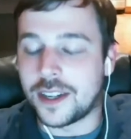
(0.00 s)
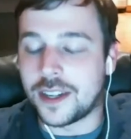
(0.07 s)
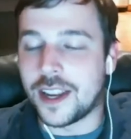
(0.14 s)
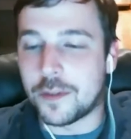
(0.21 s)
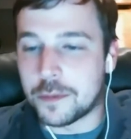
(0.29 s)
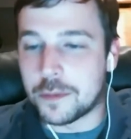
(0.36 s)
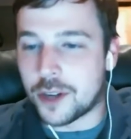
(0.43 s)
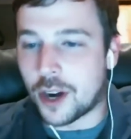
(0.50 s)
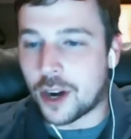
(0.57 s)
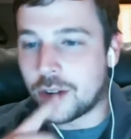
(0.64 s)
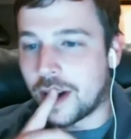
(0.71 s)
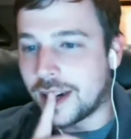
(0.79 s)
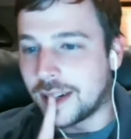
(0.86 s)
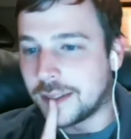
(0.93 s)
kid from Star
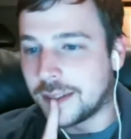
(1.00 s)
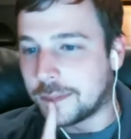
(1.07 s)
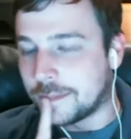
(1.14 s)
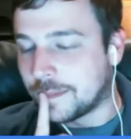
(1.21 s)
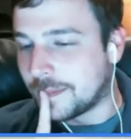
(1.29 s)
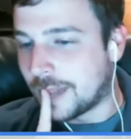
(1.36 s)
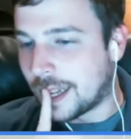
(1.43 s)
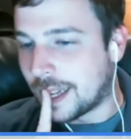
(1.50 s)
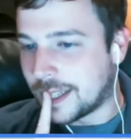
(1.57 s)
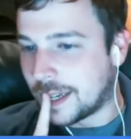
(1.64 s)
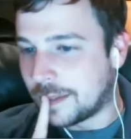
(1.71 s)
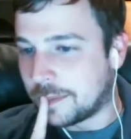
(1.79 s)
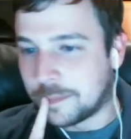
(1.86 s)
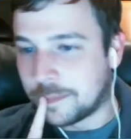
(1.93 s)
Trek. That's
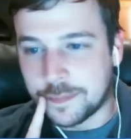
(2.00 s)
it.